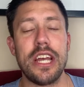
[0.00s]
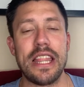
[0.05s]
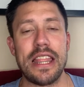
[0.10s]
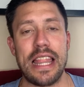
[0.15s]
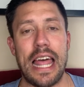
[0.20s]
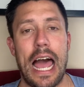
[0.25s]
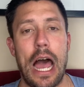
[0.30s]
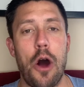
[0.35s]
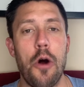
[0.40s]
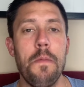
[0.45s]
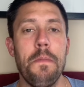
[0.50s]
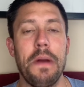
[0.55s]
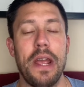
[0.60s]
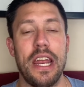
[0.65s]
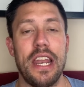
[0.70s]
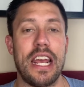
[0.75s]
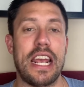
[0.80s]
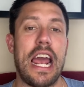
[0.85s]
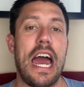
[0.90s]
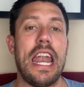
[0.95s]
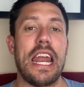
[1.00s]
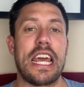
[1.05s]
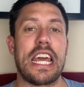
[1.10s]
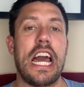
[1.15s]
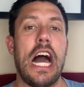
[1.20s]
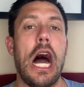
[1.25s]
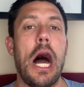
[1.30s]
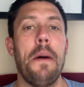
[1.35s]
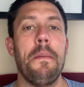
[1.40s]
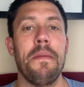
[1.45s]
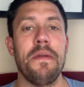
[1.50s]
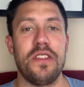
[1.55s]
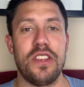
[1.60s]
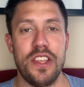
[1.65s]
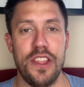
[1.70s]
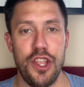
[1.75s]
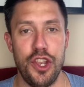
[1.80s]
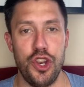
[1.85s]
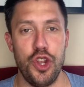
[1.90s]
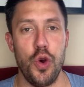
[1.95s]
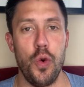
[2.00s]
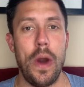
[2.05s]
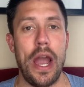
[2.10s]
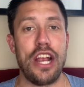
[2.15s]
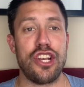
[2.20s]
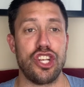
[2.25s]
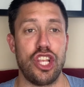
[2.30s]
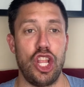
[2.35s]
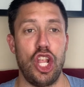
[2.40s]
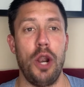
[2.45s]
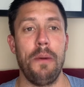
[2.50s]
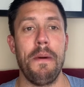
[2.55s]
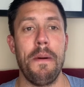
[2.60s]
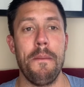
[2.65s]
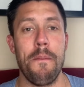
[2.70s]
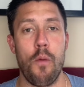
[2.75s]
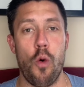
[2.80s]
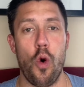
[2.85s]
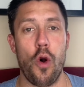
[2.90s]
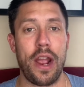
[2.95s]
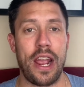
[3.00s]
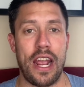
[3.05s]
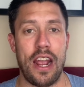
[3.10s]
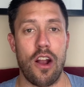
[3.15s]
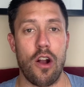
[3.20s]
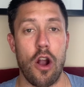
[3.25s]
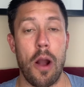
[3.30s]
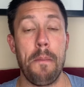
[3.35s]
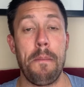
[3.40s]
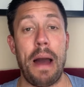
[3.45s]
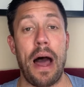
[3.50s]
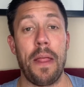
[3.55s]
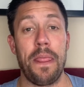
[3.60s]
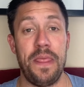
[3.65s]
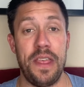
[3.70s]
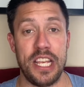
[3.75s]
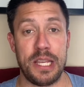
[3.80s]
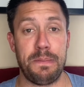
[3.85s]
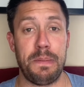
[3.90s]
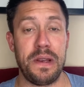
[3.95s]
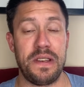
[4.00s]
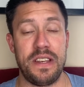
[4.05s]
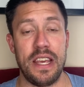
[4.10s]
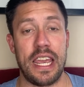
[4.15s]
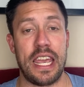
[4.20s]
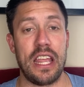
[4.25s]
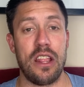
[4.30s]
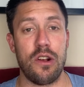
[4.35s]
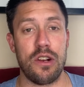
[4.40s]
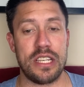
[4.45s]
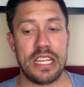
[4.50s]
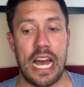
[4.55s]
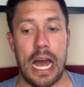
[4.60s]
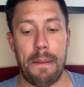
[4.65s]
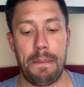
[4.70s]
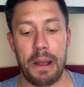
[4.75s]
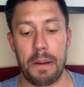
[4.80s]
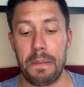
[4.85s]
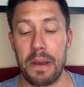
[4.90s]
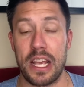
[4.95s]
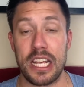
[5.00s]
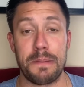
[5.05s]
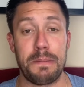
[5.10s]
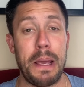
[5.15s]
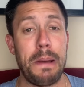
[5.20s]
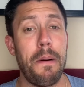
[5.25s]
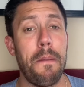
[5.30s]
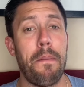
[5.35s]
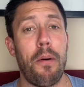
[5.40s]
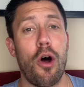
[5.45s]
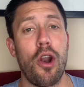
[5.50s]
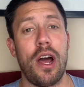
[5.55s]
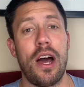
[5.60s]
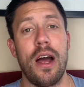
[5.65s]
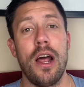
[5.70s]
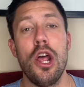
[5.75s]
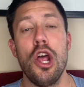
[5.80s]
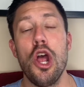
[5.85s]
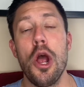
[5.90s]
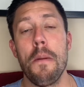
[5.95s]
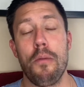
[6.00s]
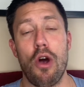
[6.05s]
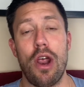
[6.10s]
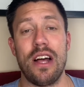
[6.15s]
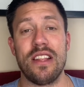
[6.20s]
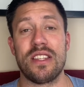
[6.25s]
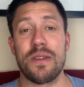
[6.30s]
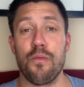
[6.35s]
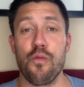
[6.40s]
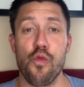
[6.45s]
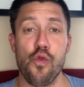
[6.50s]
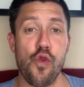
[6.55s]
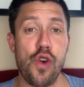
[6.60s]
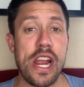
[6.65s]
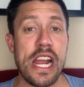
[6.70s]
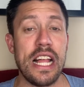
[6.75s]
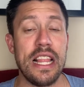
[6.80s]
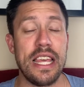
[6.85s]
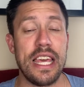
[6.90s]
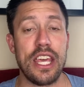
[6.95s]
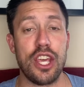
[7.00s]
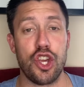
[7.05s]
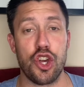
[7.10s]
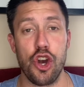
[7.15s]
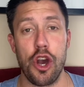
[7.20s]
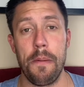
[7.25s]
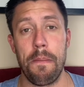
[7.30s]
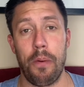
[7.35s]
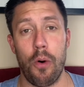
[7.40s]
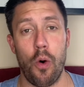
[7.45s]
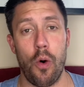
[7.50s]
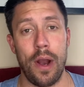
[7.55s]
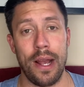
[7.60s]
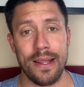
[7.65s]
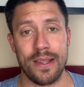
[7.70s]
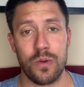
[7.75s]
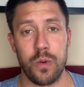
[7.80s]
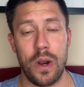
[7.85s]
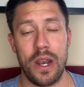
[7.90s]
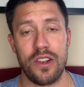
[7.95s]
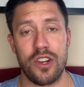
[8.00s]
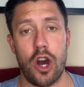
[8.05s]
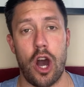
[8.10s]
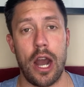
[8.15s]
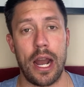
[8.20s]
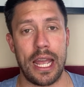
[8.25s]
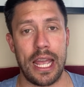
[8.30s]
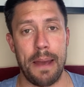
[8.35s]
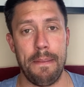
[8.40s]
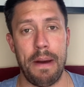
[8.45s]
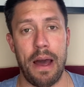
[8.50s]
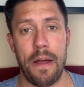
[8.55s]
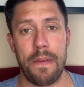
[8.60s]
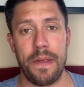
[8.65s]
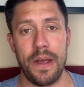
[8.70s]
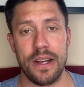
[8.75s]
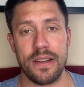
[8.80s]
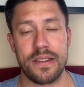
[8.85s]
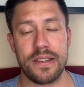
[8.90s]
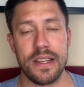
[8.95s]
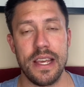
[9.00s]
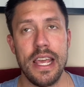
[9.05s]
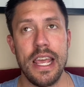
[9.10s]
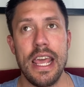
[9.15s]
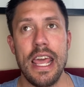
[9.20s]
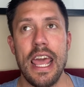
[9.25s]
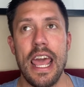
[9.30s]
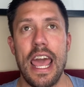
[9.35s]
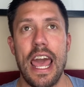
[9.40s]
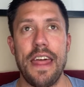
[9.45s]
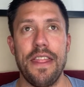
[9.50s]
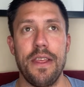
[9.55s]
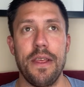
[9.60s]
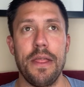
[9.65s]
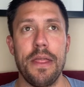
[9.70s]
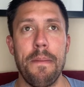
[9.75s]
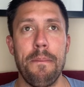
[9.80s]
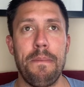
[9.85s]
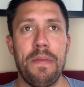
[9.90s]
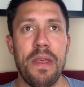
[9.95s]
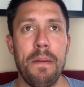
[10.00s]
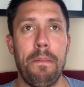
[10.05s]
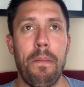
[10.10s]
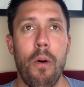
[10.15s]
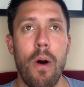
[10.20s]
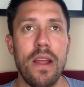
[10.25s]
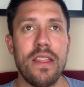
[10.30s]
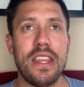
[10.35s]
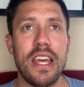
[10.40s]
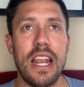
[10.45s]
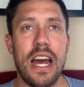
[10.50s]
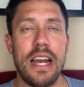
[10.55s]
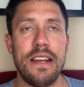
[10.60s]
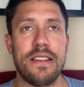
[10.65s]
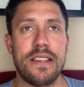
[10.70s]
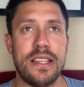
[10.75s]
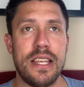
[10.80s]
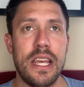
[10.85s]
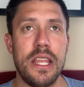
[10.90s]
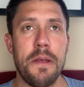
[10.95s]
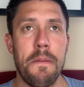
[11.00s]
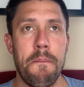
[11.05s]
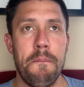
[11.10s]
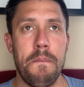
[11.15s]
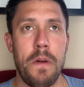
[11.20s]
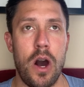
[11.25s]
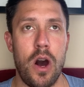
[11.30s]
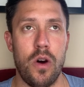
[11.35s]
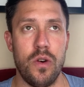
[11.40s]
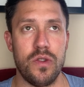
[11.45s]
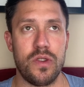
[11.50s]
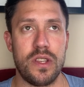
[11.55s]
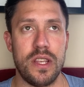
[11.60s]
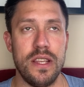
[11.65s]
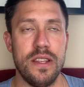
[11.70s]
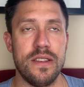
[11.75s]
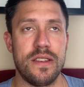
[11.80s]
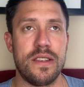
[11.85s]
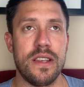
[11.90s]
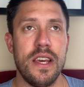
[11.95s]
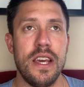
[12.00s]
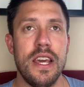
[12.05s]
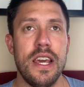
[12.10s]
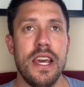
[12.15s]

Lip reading: allowed me to kind of come into the new age a little bit more here about this particular topic, because people brought out some really good points when talking about this. And the point that I see the most is